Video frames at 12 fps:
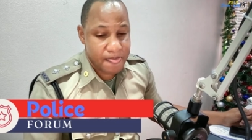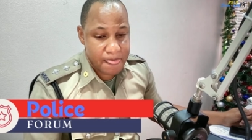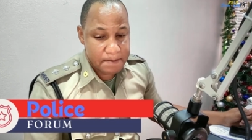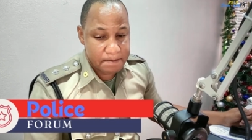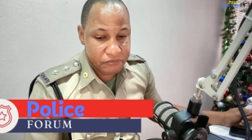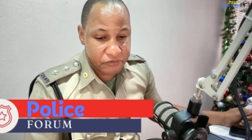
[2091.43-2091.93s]

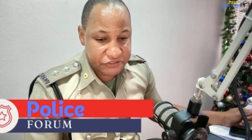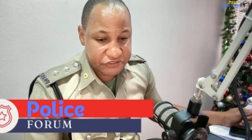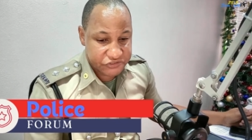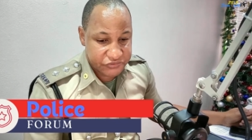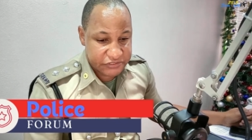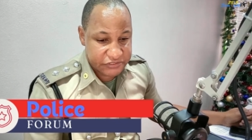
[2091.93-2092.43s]
Bridge
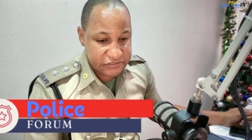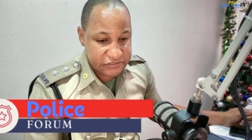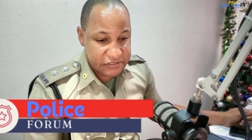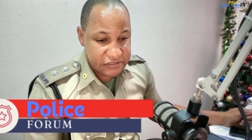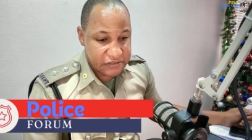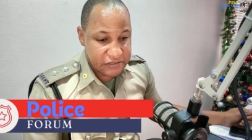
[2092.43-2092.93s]
Street
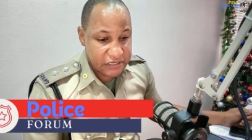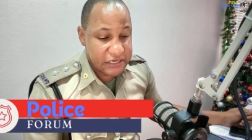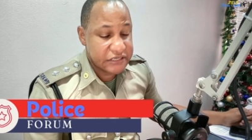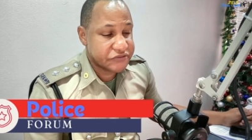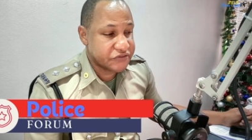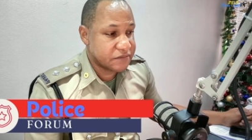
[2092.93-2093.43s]

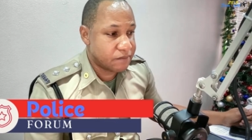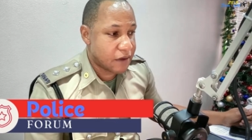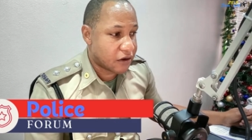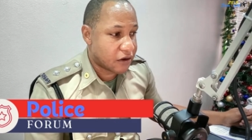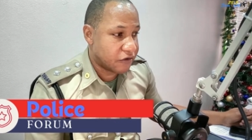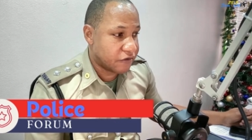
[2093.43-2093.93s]
into the
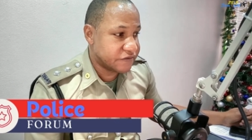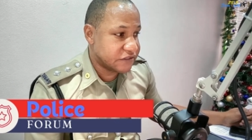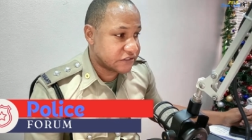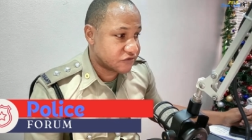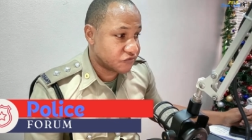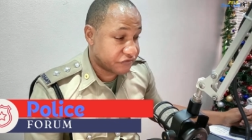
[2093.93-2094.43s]
back of the
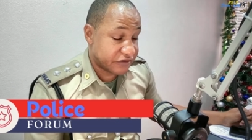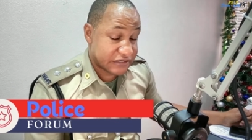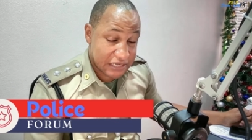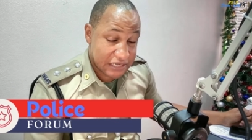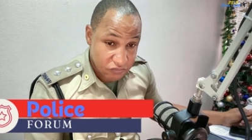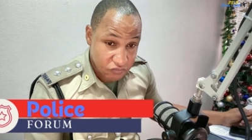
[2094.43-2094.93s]
Sufre
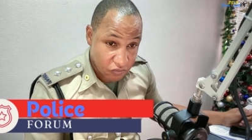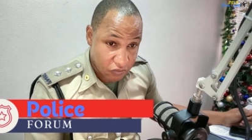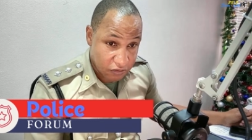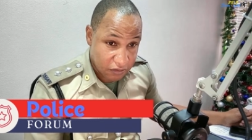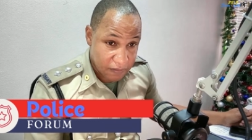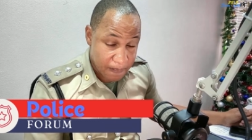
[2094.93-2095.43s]
Town
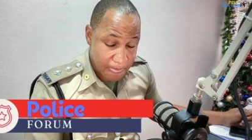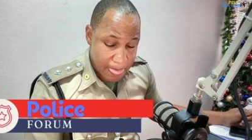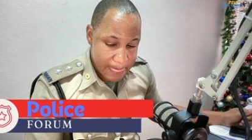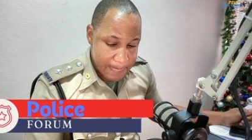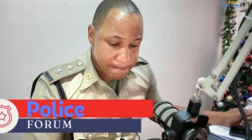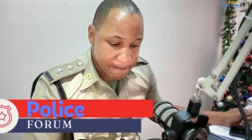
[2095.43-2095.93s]
Hall,
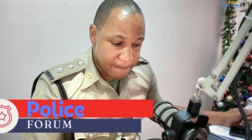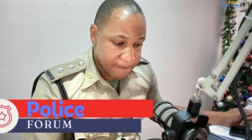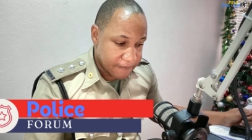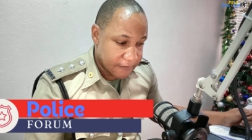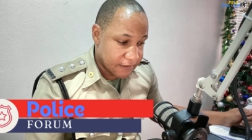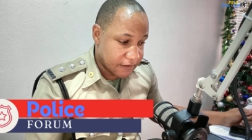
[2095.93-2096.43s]

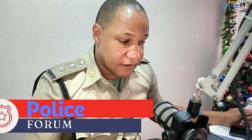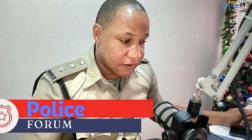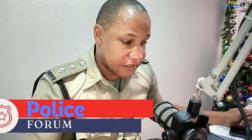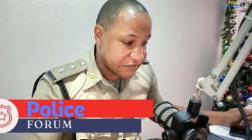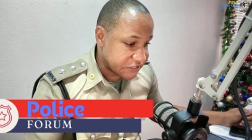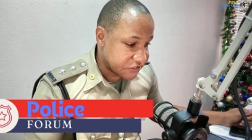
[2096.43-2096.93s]

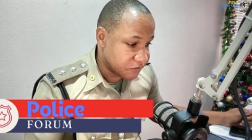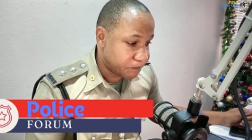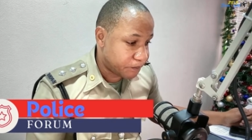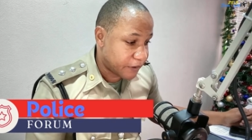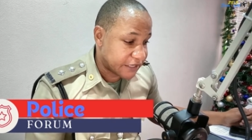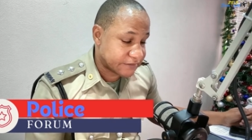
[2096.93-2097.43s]
continue
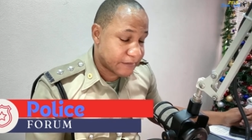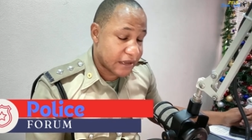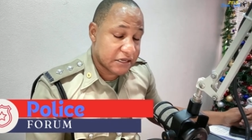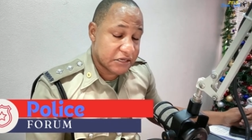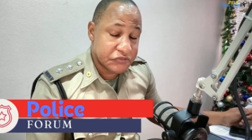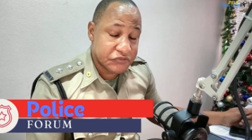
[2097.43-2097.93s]
past
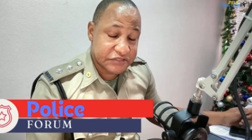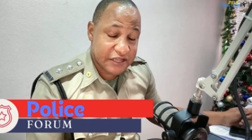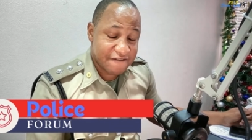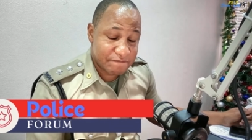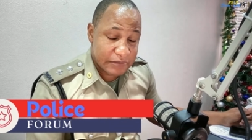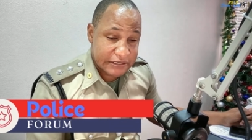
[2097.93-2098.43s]
Michael
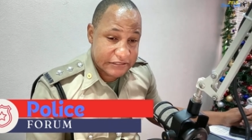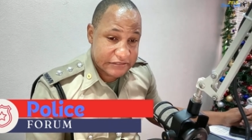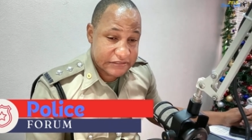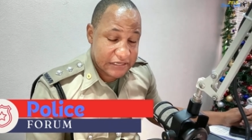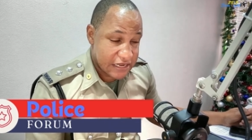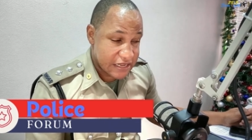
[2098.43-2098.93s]
Gustav
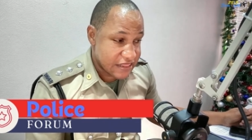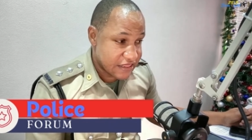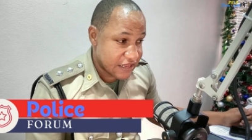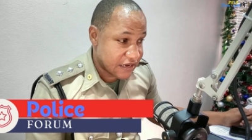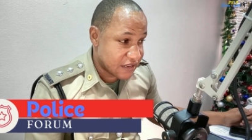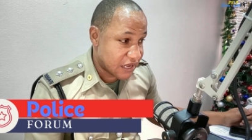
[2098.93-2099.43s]
Place, and
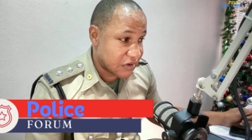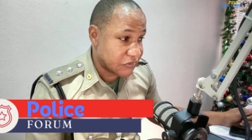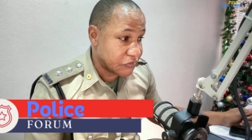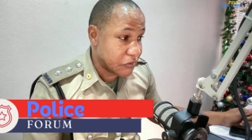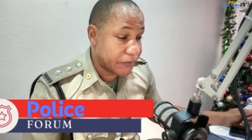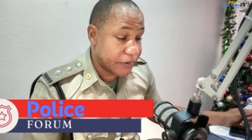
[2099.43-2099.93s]
then now
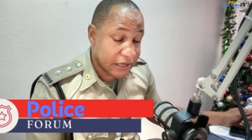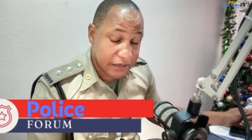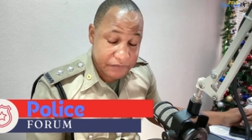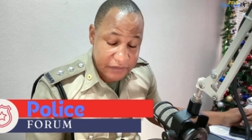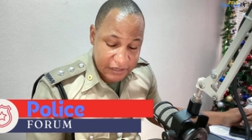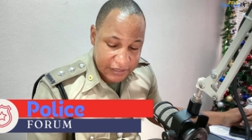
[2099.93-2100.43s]
go pick
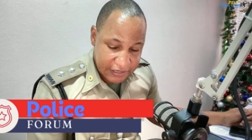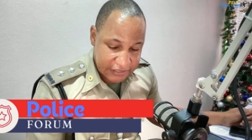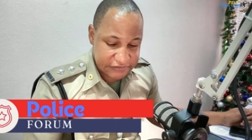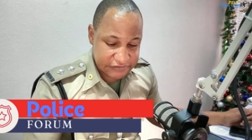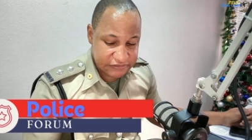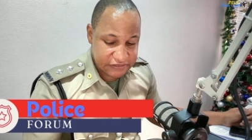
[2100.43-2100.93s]
up the guests